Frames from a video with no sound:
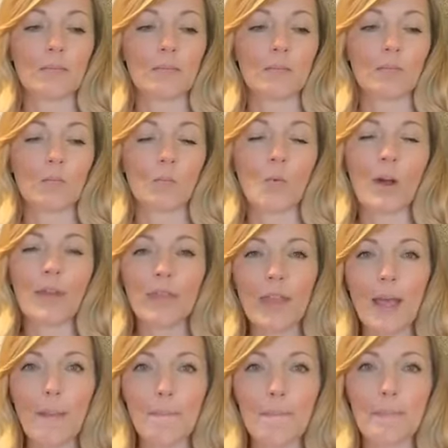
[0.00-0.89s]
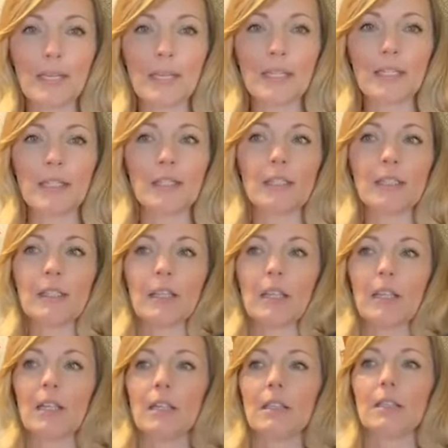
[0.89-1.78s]
what that means
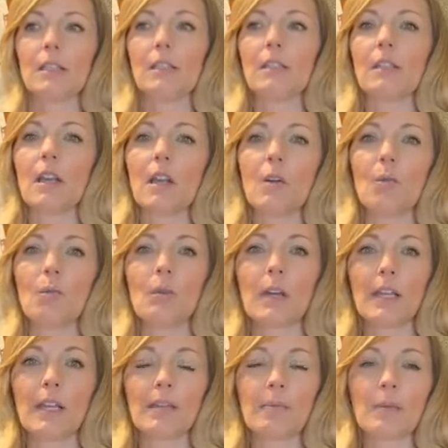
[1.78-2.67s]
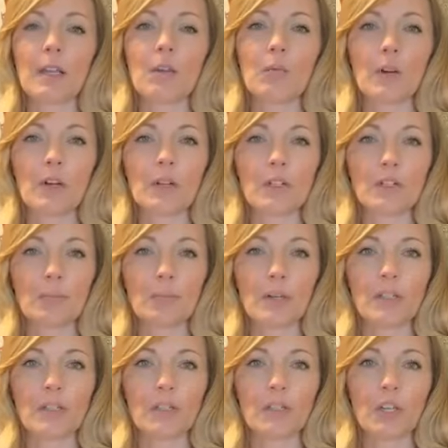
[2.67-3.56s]
is, when I give my awareness
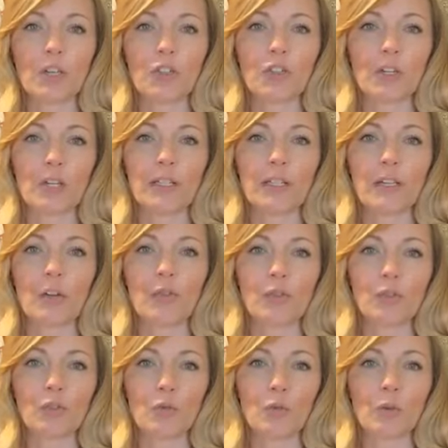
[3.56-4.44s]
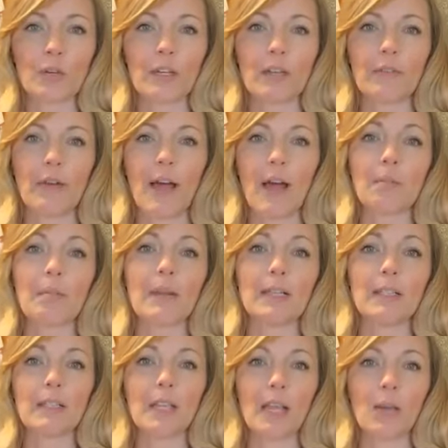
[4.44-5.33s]
presentation, I tell the story of how my
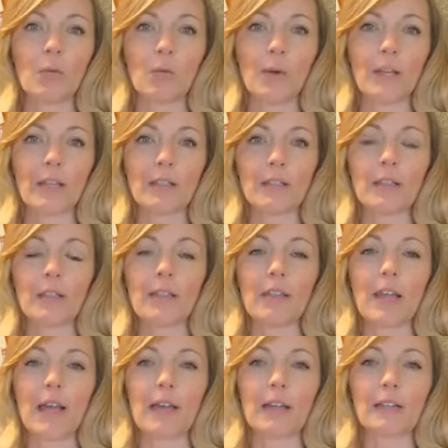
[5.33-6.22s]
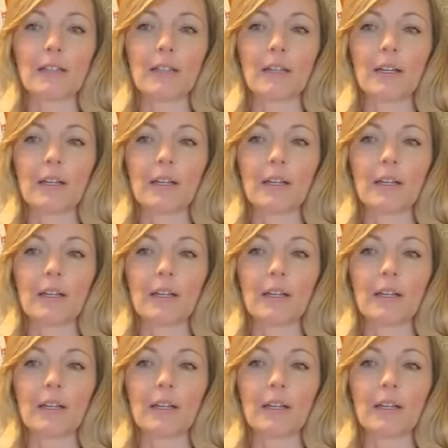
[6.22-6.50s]
day went, that